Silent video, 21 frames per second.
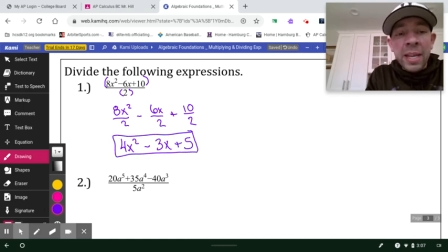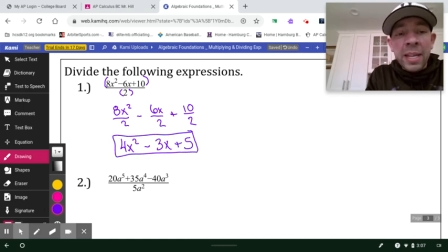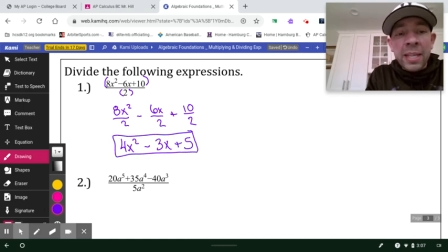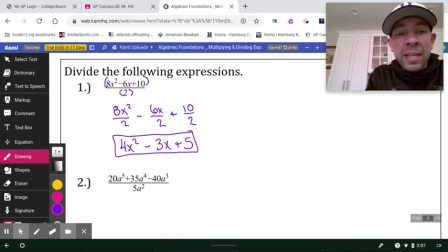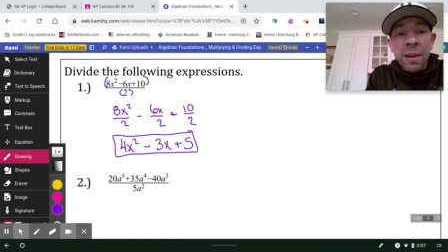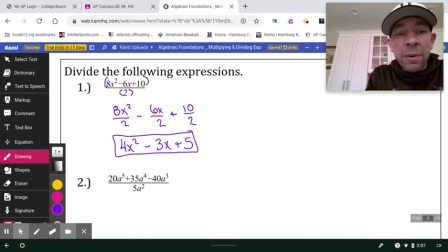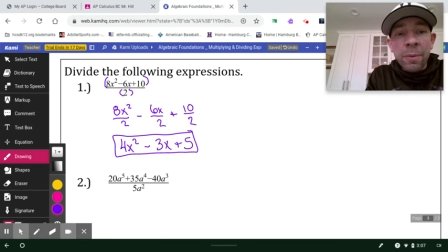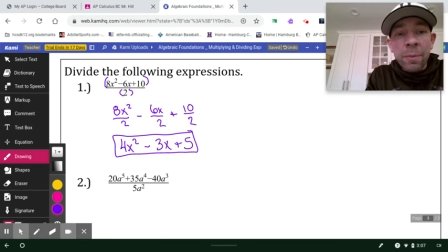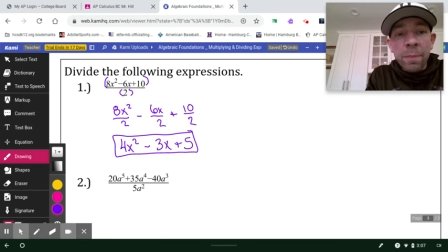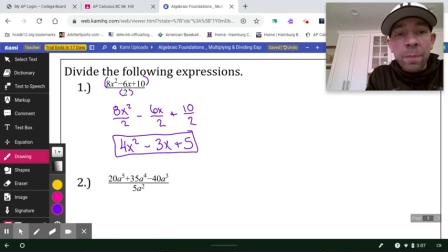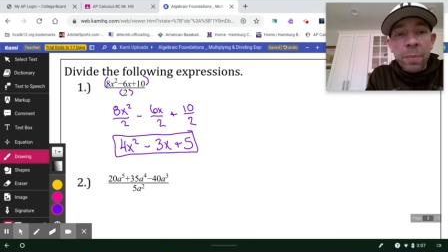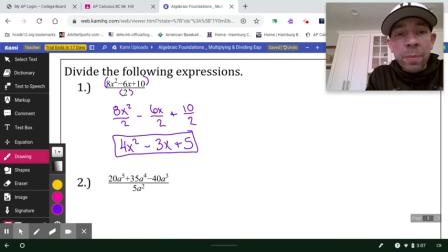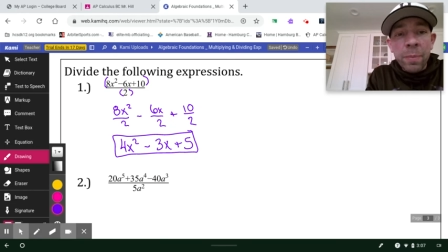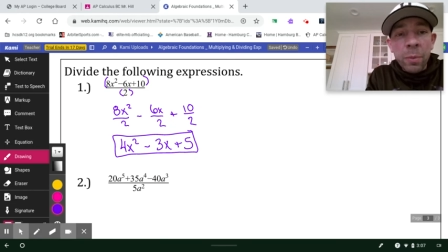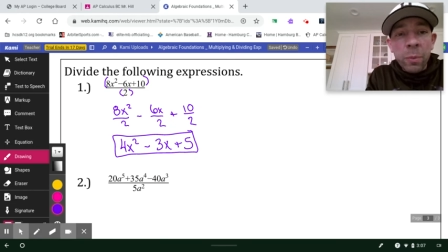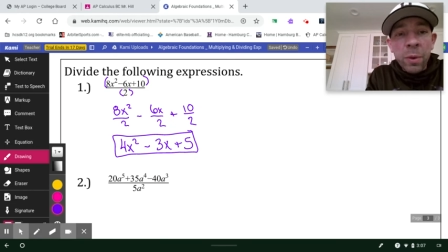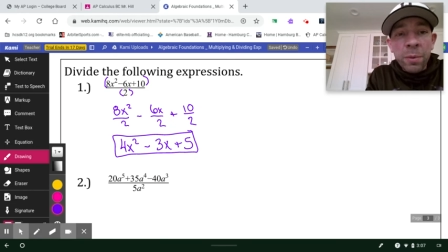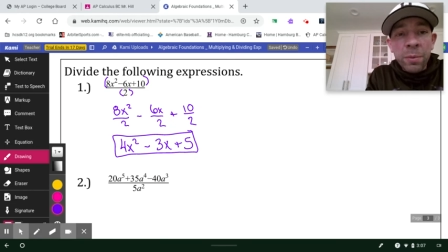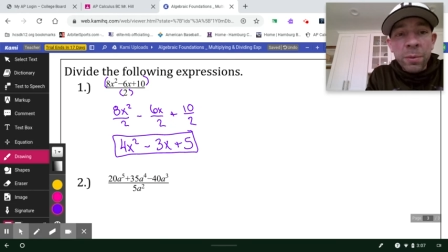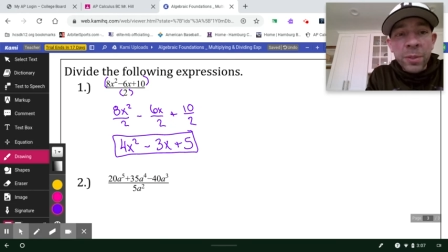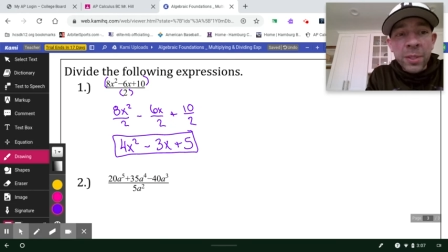Now,
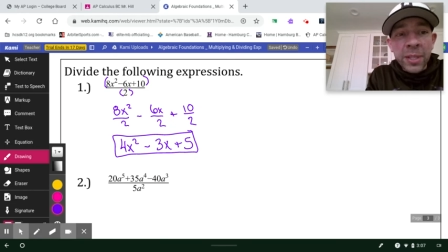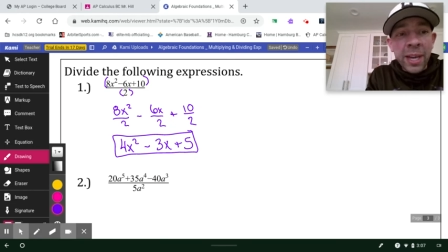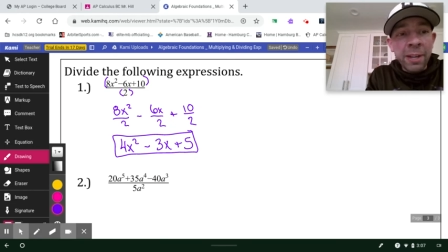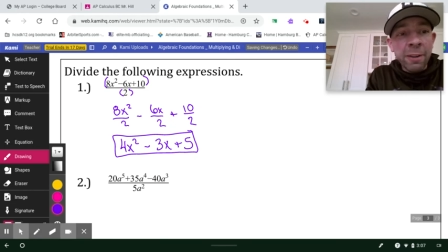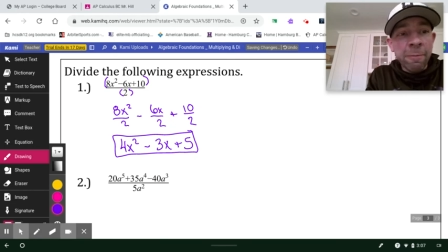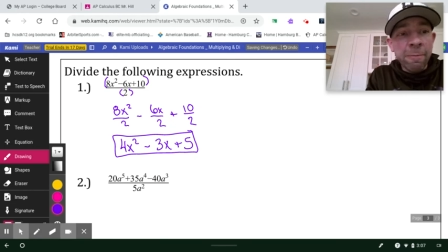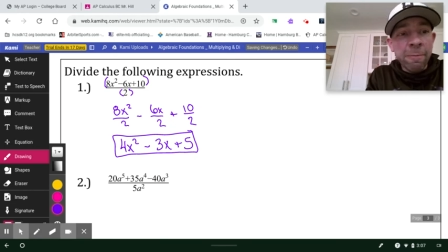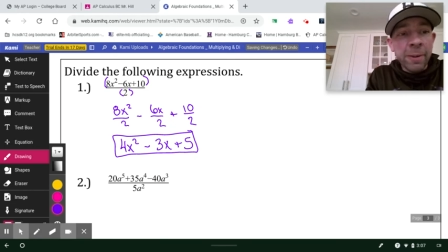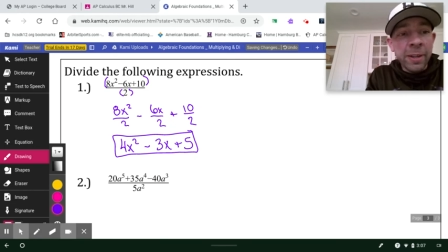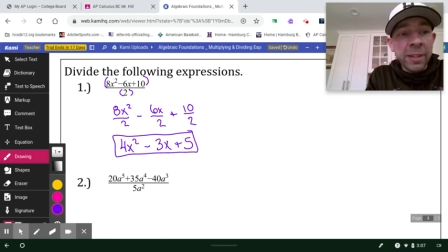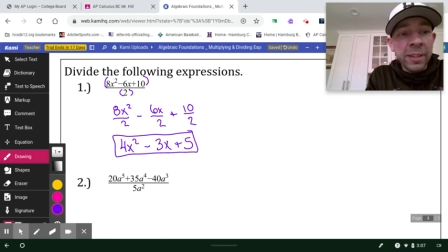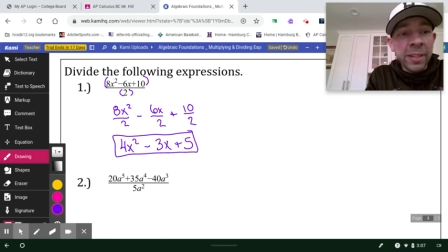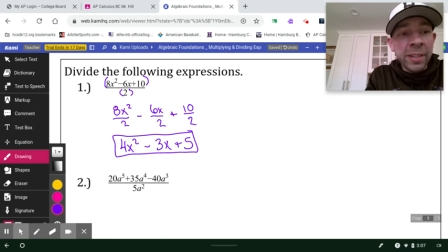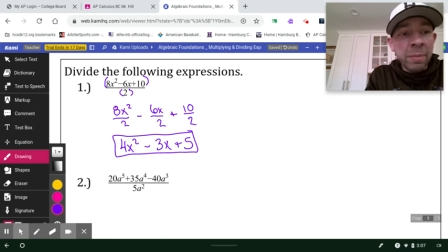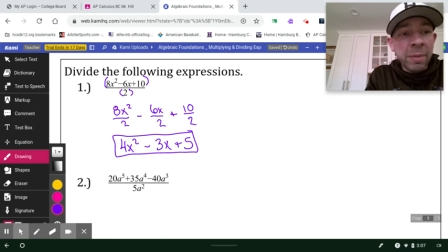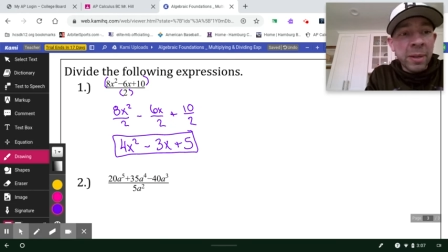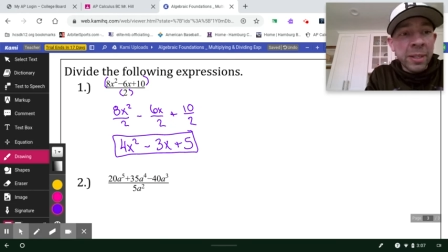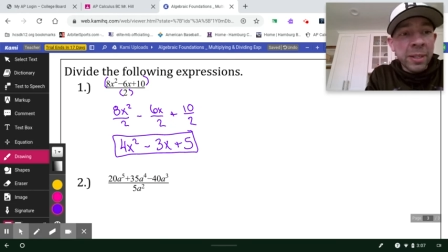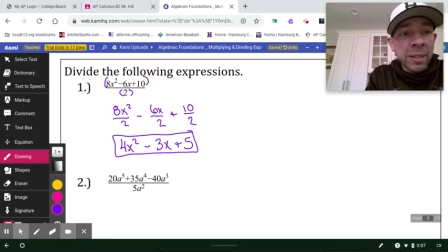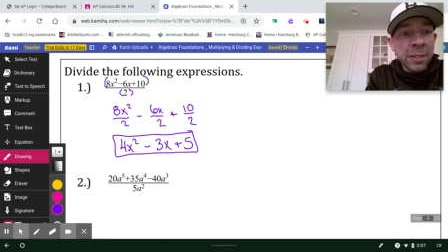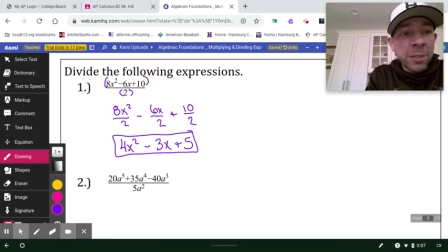what was kind of friendly
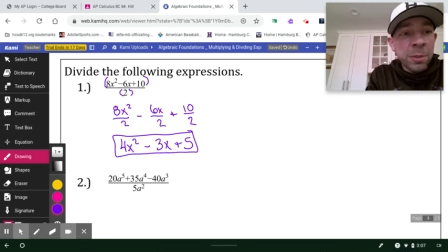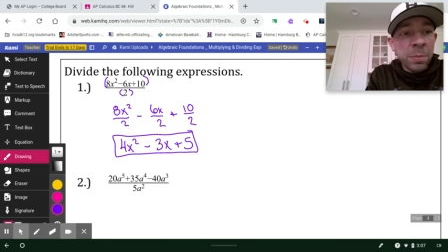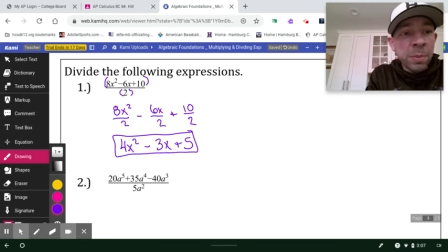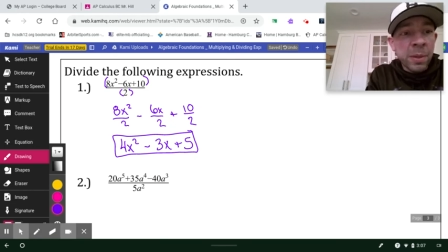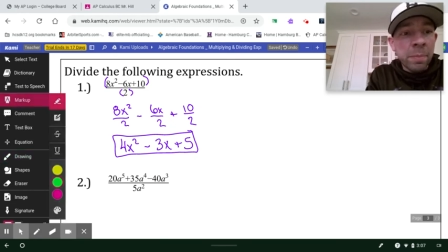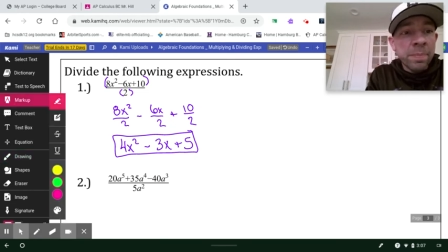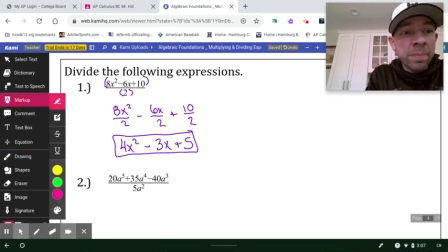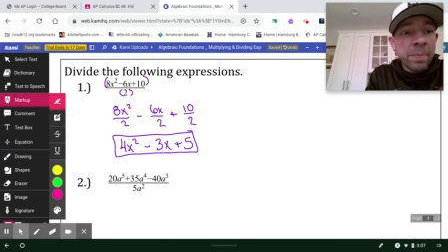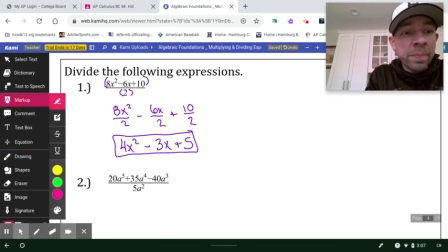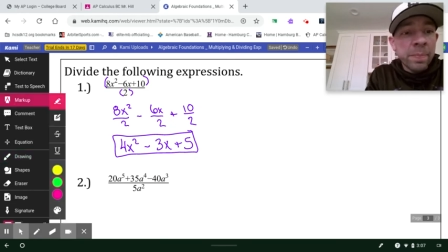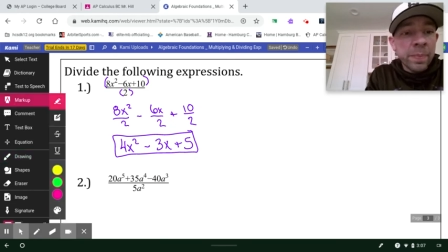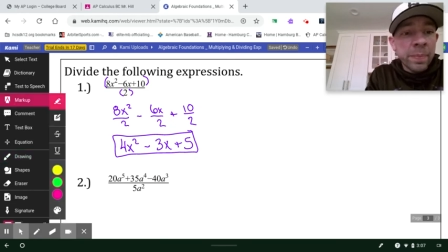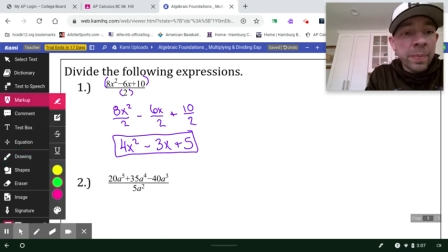about this problem